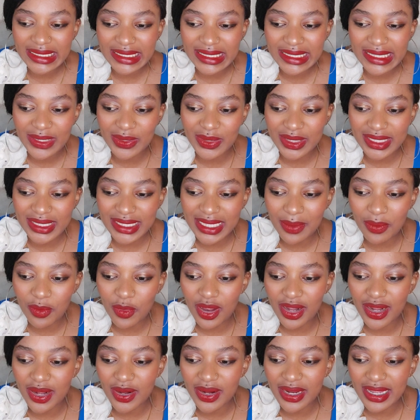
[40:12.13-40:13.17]
there was
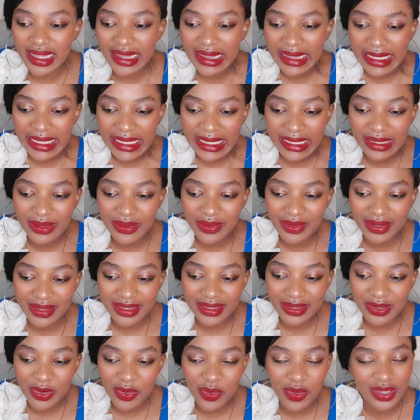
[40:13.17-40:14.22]
someone in
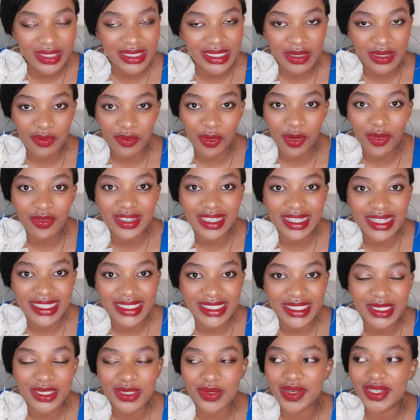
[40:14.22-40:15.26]
who was involved in the
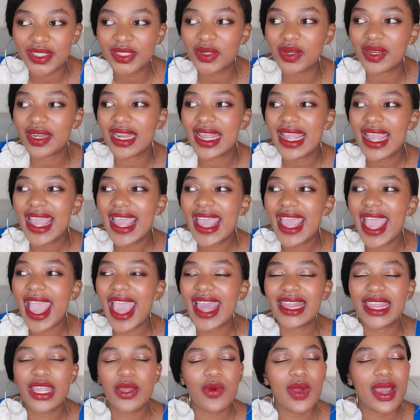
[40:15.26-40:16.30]
situation
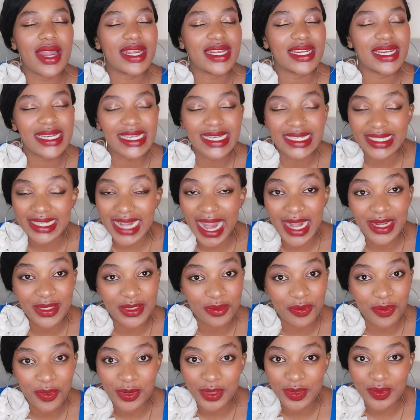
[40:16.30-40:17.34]
and they were really trying
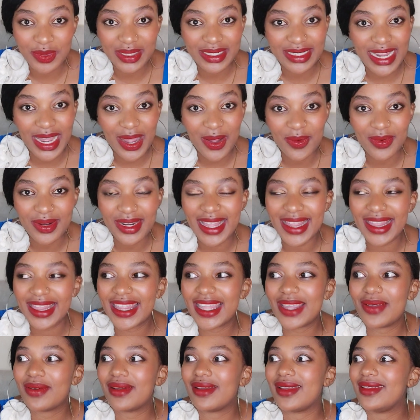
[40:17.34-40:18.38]
to put me down.
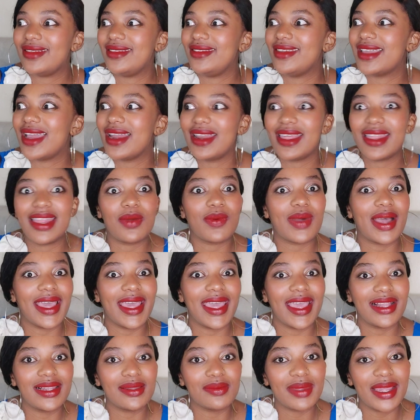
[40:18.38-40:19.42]
They yani they were
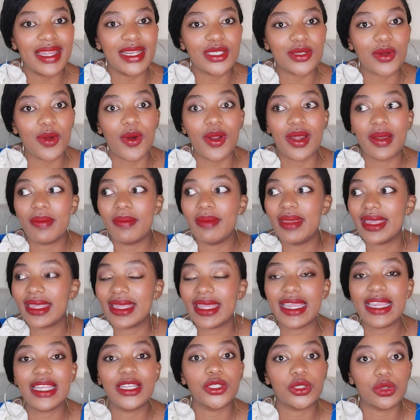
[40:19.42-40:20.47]
hell bent on
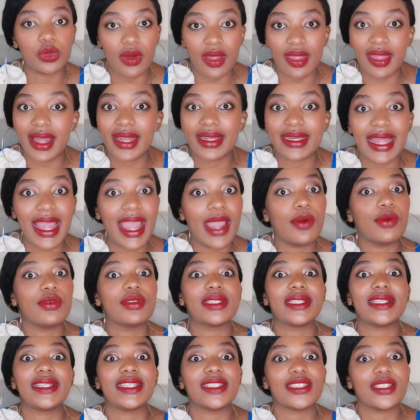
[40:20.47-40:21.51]
making sure that I
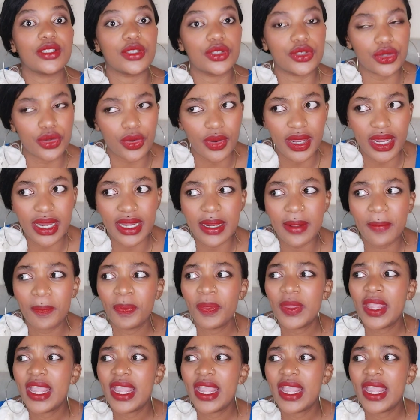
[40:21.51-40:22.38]
was destroyed.